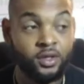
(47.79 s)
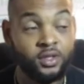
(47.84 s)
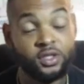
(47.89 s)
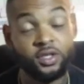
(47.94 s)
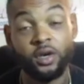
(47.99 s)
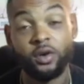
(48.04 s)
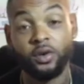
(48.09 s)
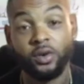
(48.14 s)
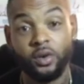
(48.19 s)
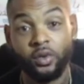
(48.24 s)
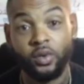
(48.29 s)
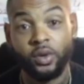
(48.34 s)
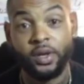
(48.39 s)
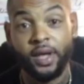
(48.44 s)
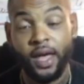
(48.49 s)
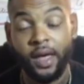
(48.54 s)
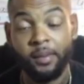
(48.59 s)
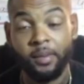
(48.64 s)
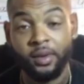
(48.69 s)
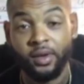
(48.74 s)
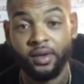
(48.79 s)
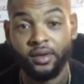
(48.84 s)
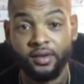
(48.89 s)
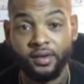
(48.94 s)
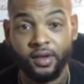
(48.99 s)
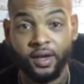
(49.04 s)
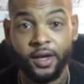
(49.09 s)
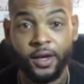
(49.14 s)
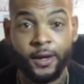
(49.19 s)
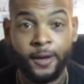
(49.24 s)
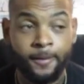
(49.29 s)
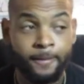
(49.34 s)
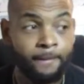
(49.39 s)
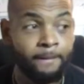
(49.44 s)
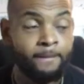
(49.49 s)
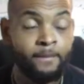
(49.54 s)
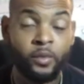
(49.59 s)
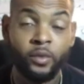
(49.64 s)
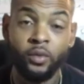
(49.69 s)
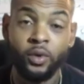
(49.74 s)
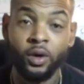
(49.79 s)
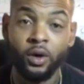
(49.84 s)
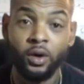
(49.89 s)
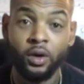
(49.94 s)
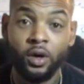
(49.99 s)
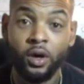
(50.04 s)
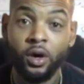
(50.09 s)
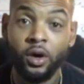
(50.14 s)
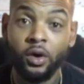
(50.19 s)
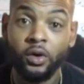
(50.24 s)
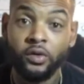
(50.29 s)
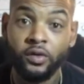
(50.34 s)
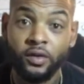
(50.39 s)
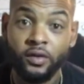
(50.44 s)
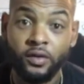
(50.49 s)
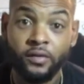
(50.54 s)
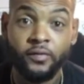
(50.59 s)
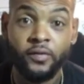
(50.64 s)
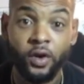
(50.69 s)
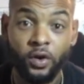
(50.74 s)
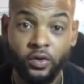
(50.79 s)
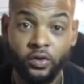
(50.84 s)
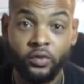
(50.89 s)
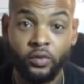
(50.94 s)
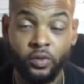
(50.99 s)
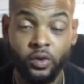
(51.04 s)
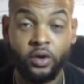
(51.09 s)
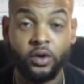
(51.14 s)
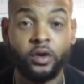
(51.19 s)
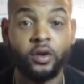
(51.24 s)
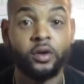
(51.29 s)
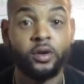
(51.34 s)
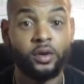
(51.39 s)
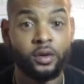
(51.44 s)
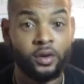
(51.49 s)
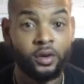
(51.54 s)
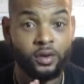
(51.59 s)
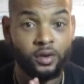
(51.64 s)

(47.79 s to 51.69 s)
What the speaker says: So with that being said, we're gonna go on to focus word